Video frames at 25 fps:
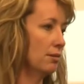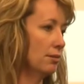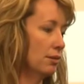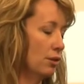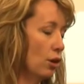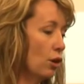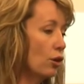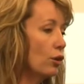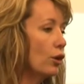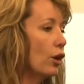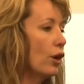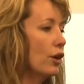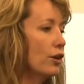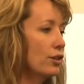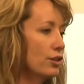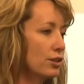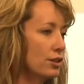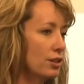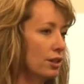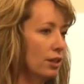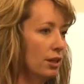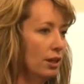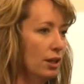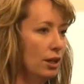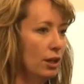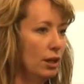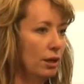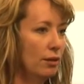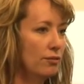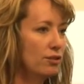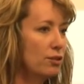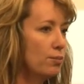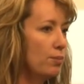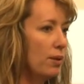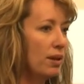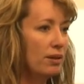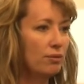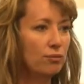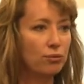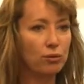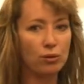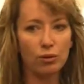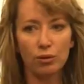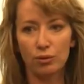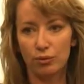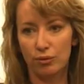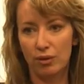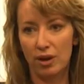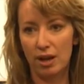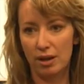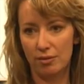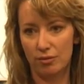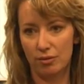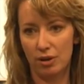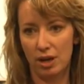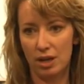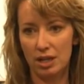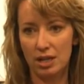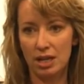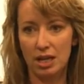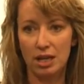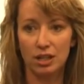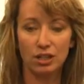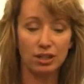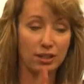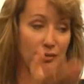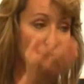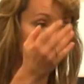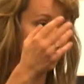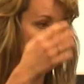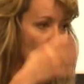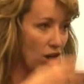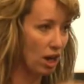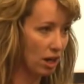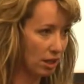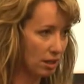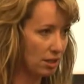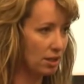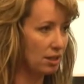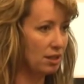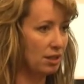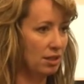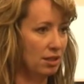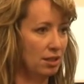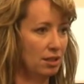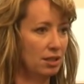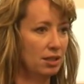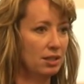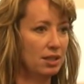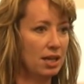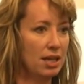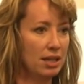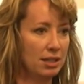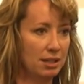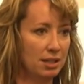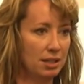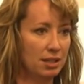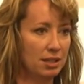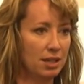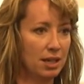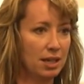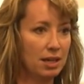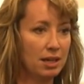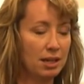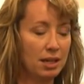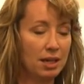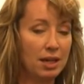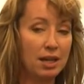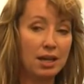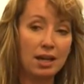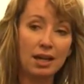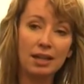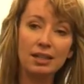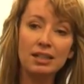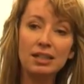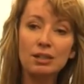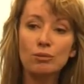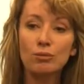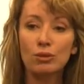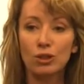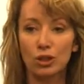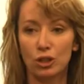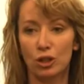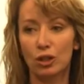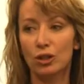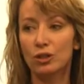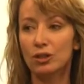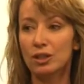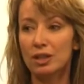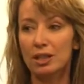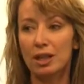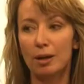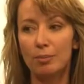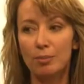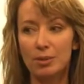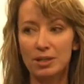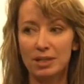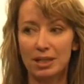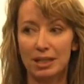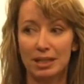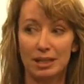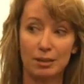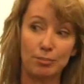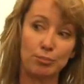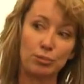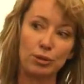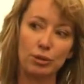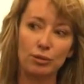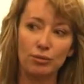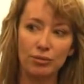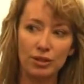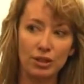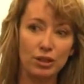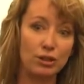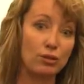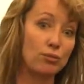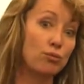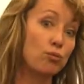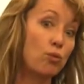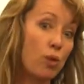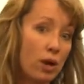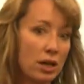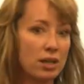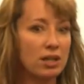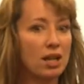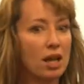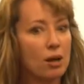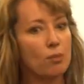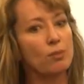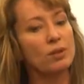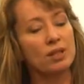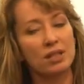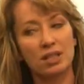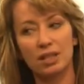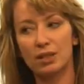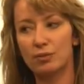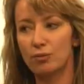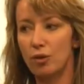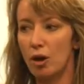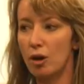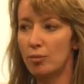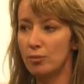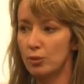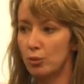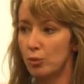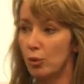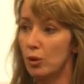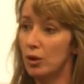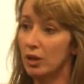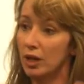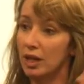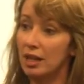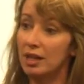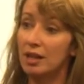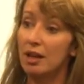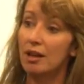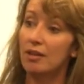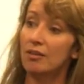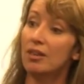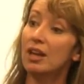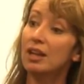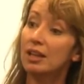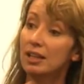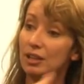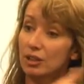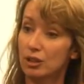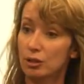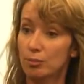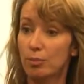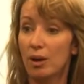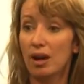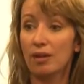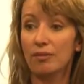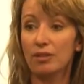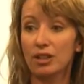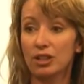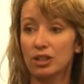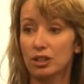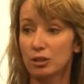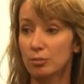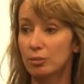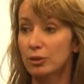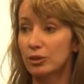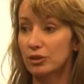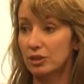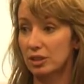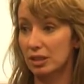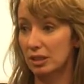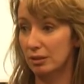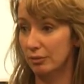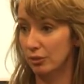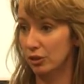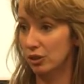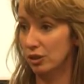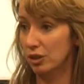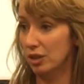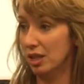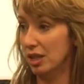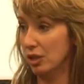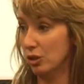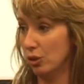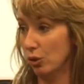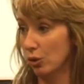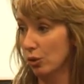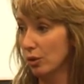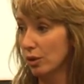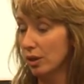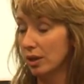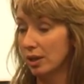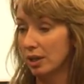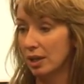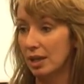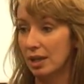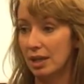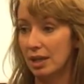in Gold Coast, spent $4,000 or $5,000 each, they've chucked it into this entity, and in return, the yuppies get the privilege of one day when this farm's working, they get to buy vegetables delivered to their door.